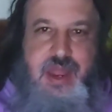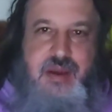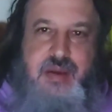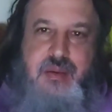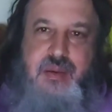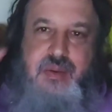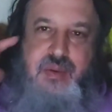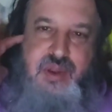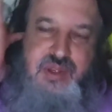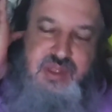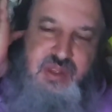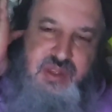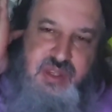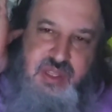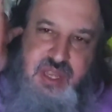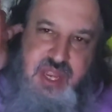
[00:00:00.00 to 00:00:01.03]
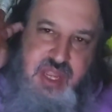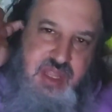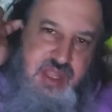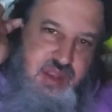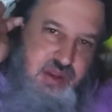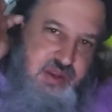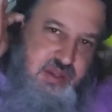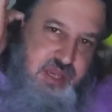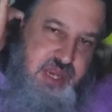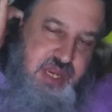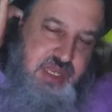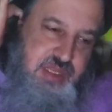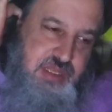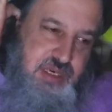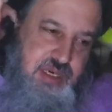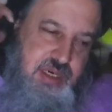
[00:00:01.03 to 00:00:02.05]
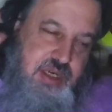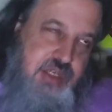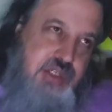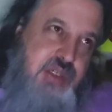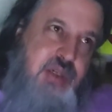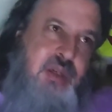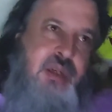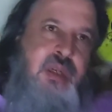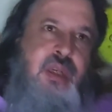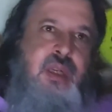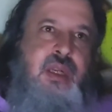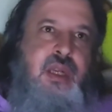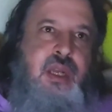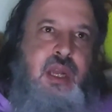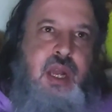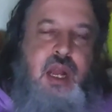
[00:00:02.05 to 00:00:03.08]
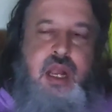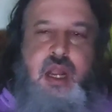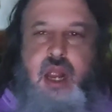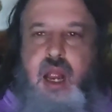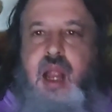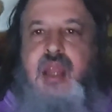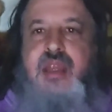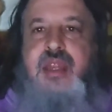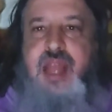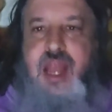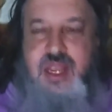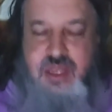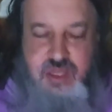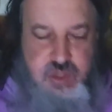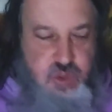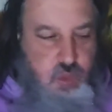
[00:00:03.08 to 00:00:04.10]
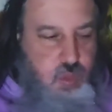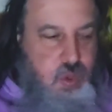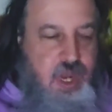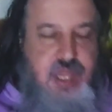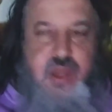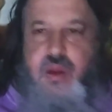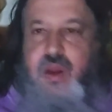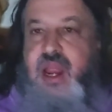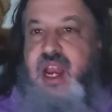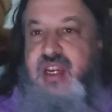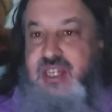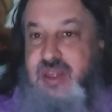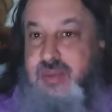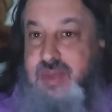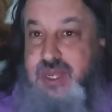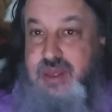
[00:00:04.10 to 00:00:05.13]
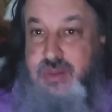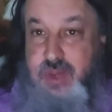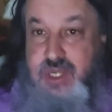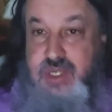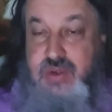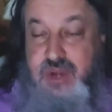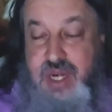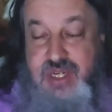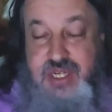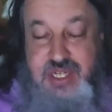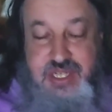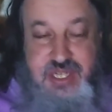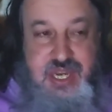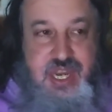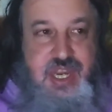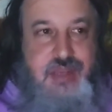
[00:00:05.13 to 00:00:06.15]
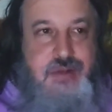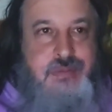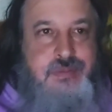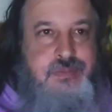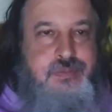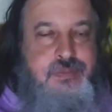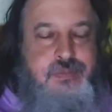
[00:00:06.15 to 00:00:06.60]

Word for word: In other words, there's, there's a larger context to what you're actually be, what you're actually seeing,